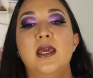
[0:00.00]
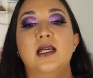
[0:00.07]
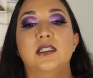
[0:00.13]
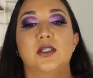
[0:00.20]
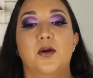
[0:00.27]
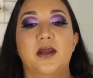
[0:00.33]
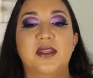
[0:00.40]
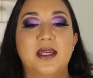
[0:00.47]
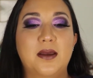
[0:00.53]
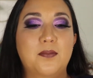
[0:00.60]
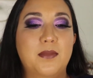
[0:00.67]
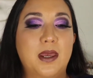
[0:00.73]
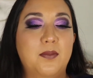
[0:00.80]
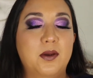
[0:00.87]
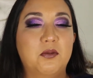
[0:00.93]
So I think
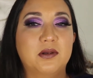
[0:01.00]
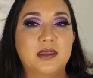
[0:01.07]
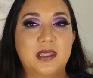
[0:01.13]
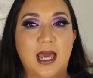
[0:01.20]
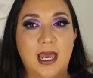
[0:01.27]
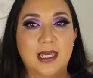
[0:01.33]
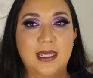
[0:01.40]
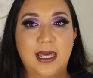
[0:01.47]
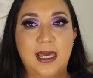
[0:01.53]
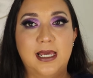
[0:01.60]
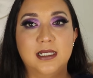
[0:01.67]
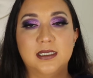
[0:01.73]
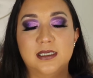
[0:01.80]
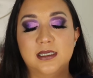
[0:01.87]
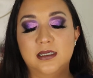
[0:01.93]
maybe with that
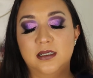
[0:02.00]
case,